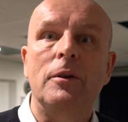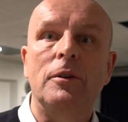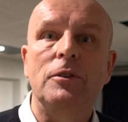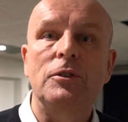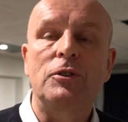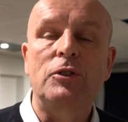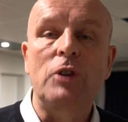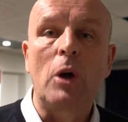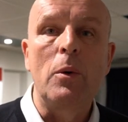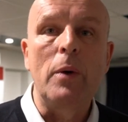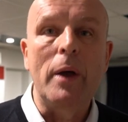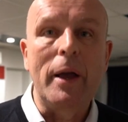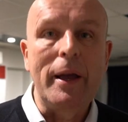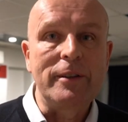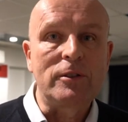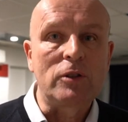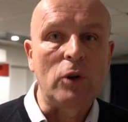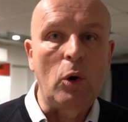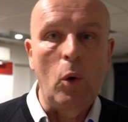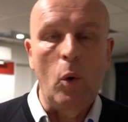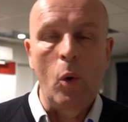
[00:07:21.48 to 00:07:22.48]
So
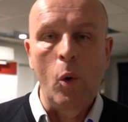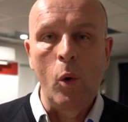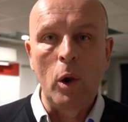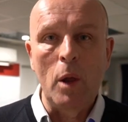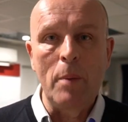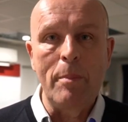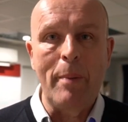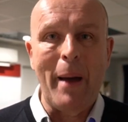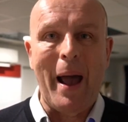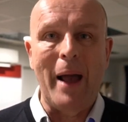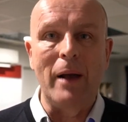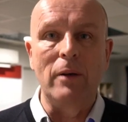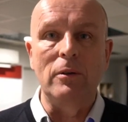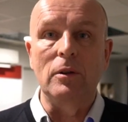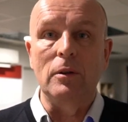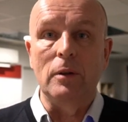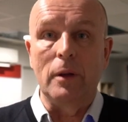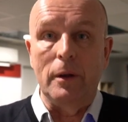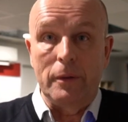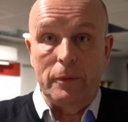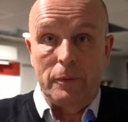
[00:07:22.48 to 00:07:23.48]
it's all about
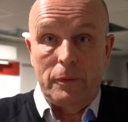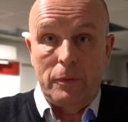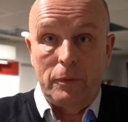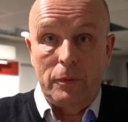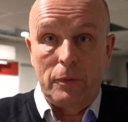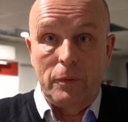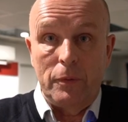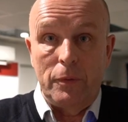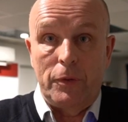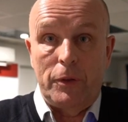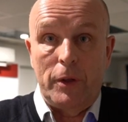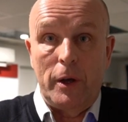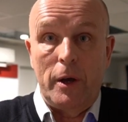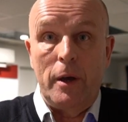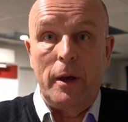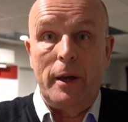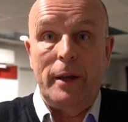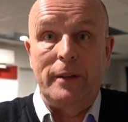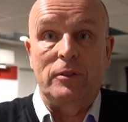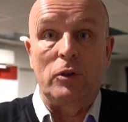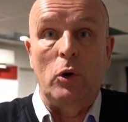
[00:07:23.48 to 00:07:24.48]

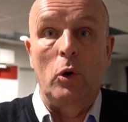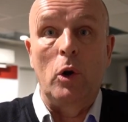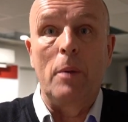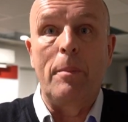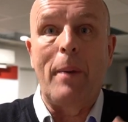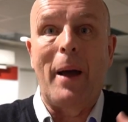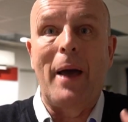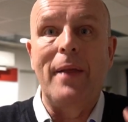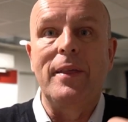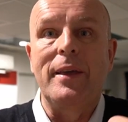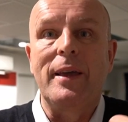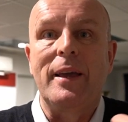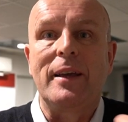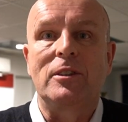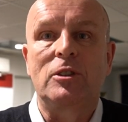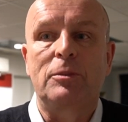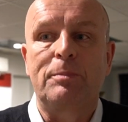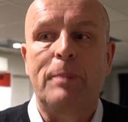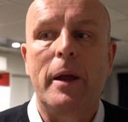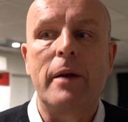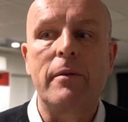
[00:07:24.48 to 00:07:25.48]
the
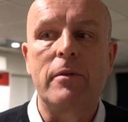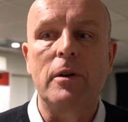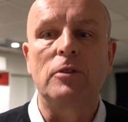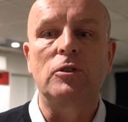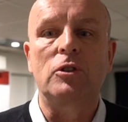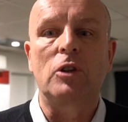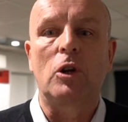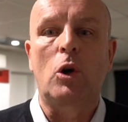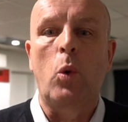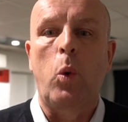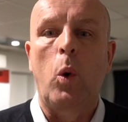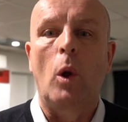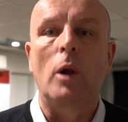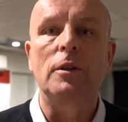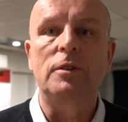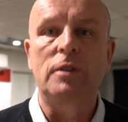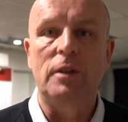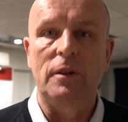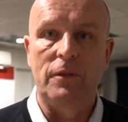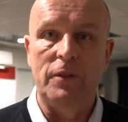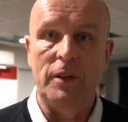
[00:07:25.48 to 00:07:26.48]
experience, the
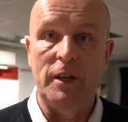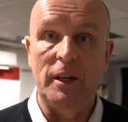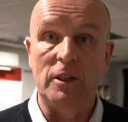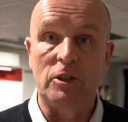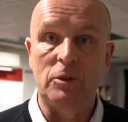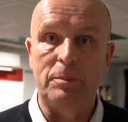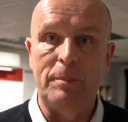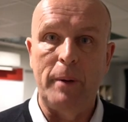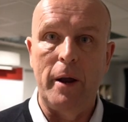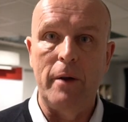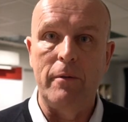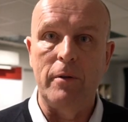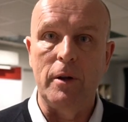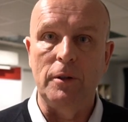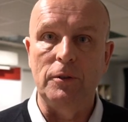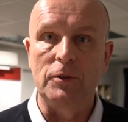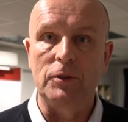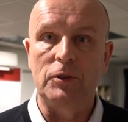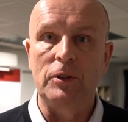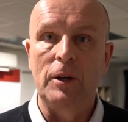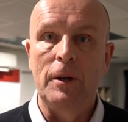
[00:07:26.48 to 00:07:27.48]
quality of the
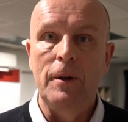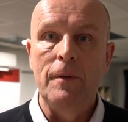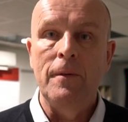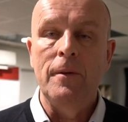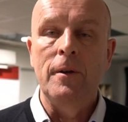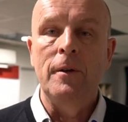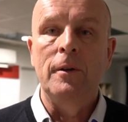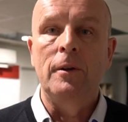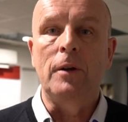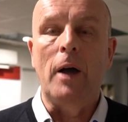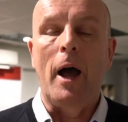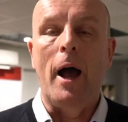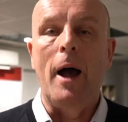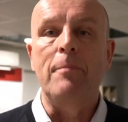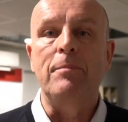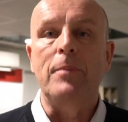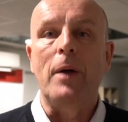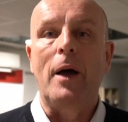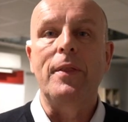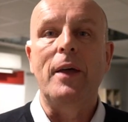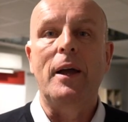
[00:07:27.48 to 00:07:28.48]
experience,
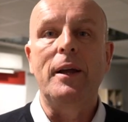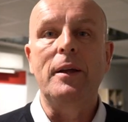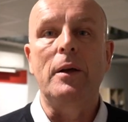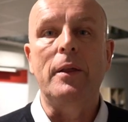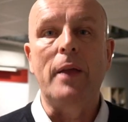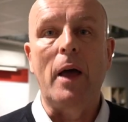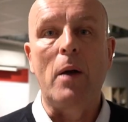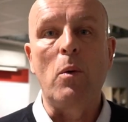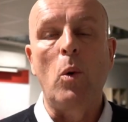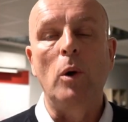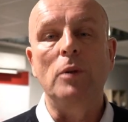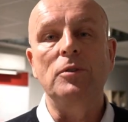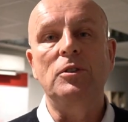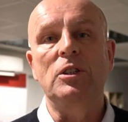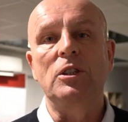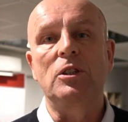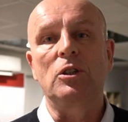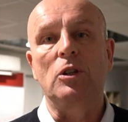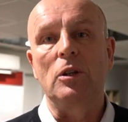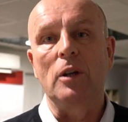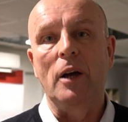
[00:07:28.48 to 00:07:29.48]
and they
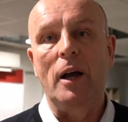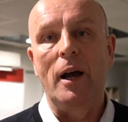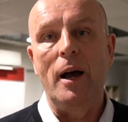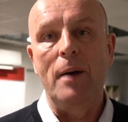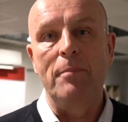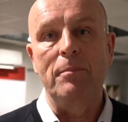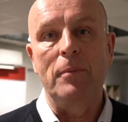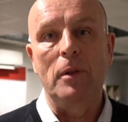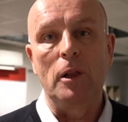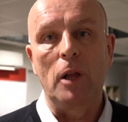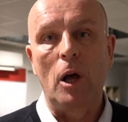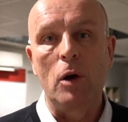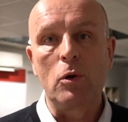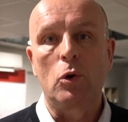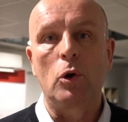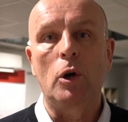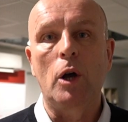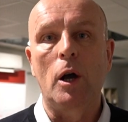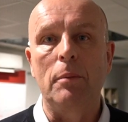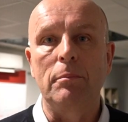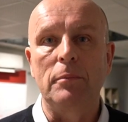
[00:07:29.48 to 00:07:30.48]
wanted
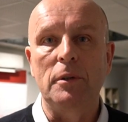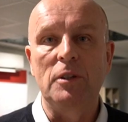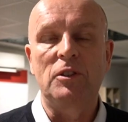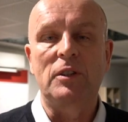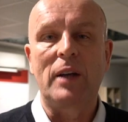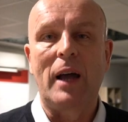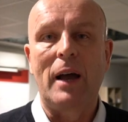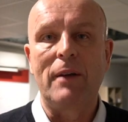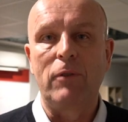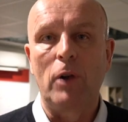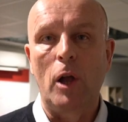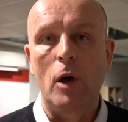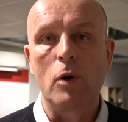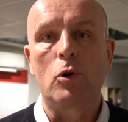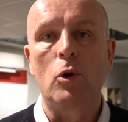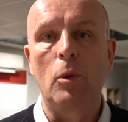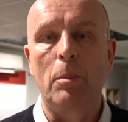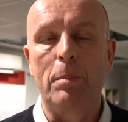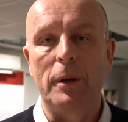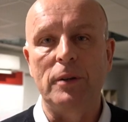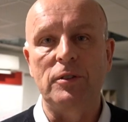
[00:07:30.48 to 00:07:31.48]
local companies to have
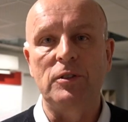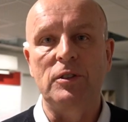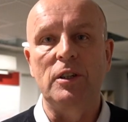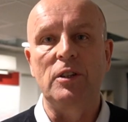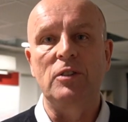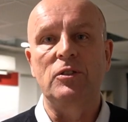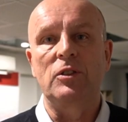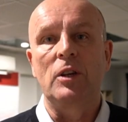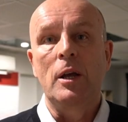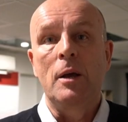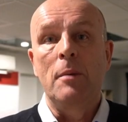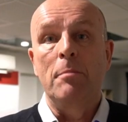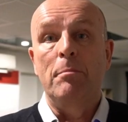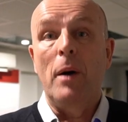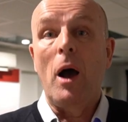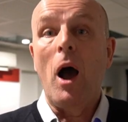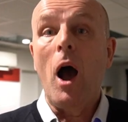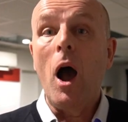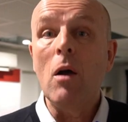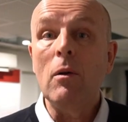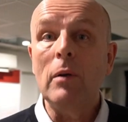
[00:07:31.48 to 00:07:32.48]
local business,
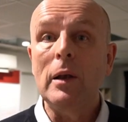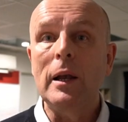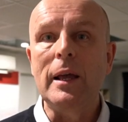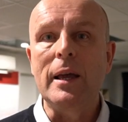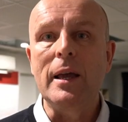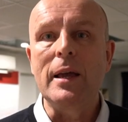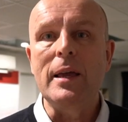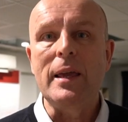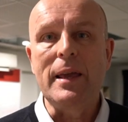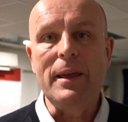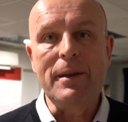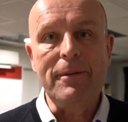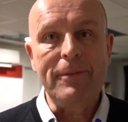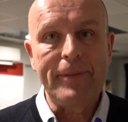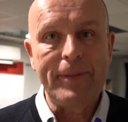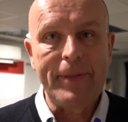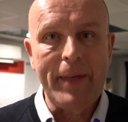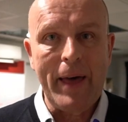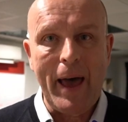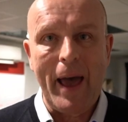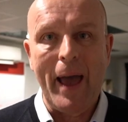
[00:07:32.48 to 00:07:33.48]
but only
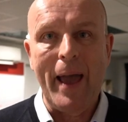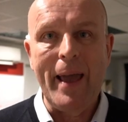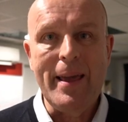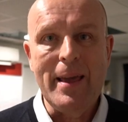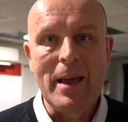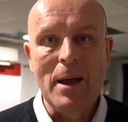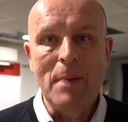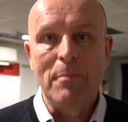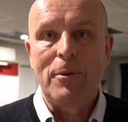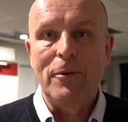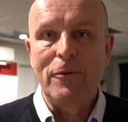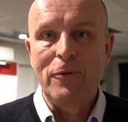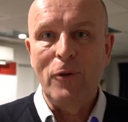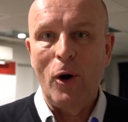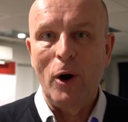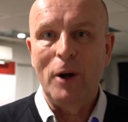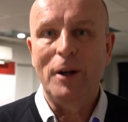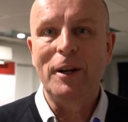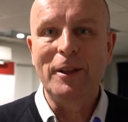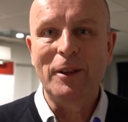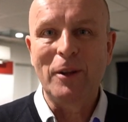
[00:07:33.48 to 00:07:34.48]
if they
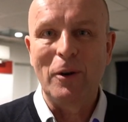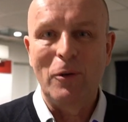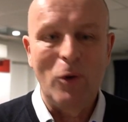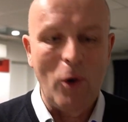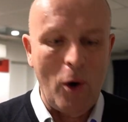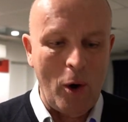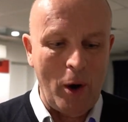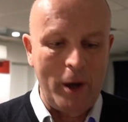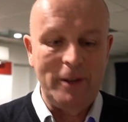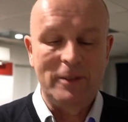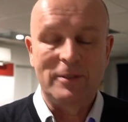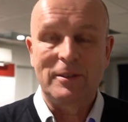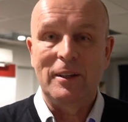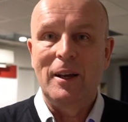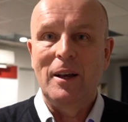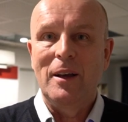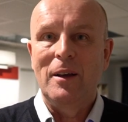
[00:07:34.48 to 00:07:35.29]
provided the right